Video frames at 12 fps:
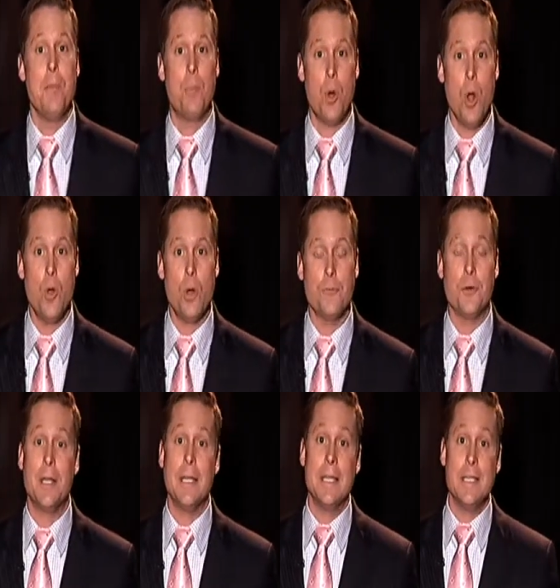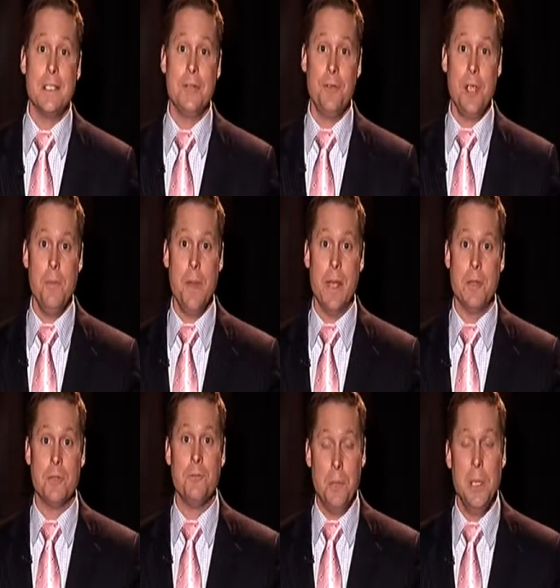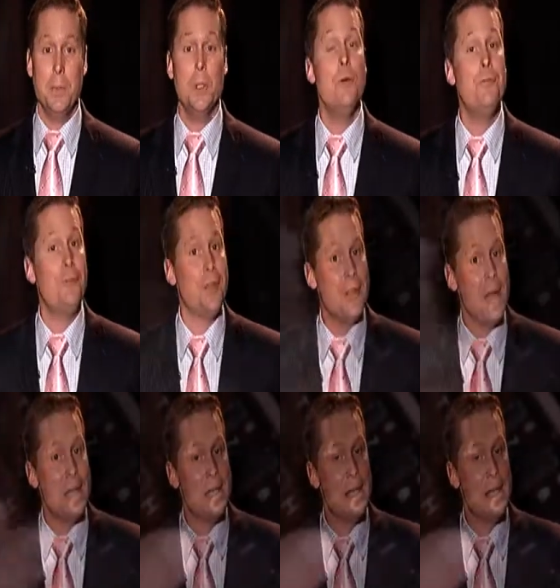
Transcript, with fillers: broker for a list of emails of people who fit that